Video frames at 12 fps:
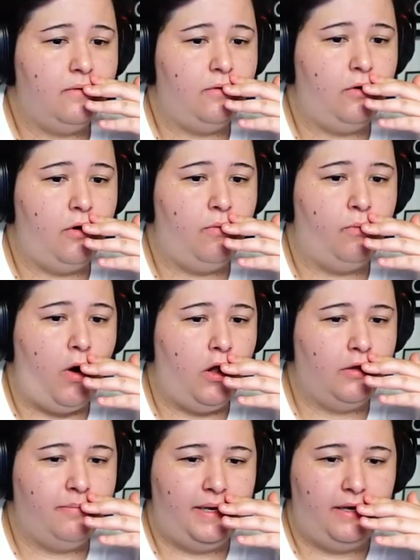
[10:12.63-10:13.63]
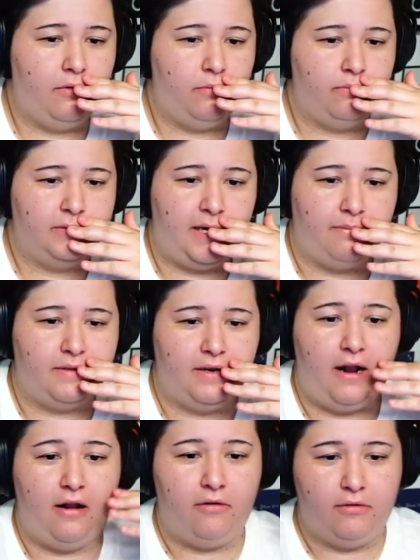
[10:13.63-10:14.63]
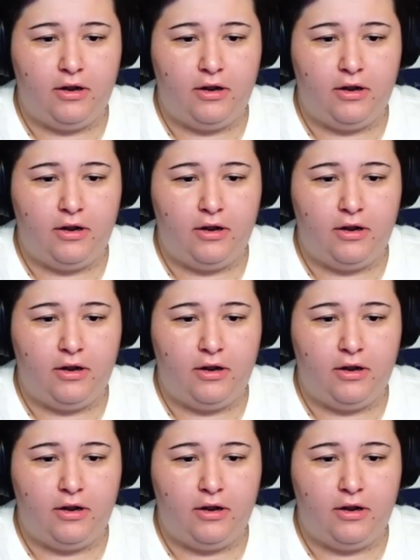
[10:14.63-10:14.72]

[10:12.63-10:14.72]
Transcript: Or a wallaby or something, I don't